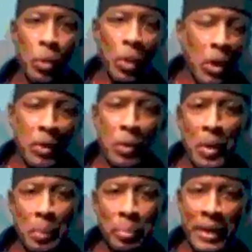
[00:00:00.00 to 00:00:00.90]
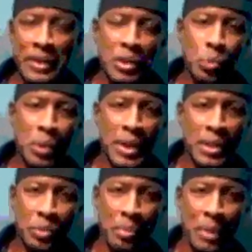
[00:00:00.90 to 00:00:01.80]
will only want to play just one
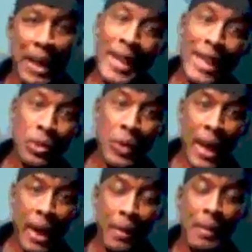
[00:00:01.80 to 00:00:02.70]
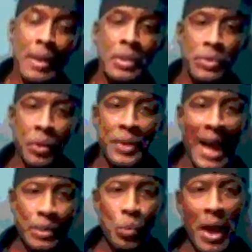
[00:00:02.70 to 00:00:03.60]
instrument, and that's okay. So
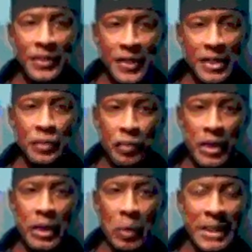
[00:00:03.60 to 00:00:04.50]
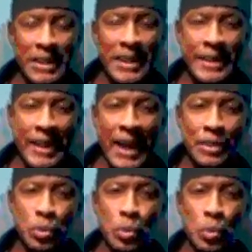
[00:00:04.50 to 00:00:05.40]
that's what this video is
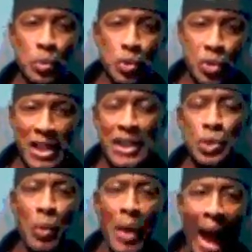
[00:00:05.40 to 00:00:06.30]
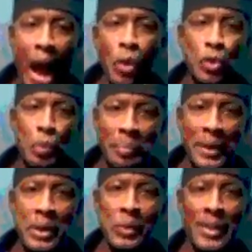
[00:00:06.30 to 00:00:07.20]
designed to do, to teach you how to
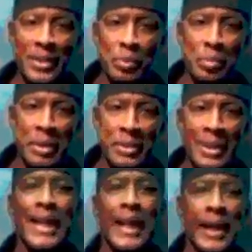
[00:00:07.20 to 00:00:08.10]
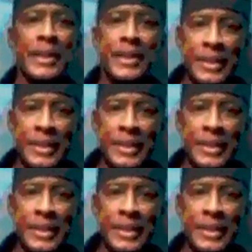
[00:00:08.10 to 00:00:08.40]
play your instruments in the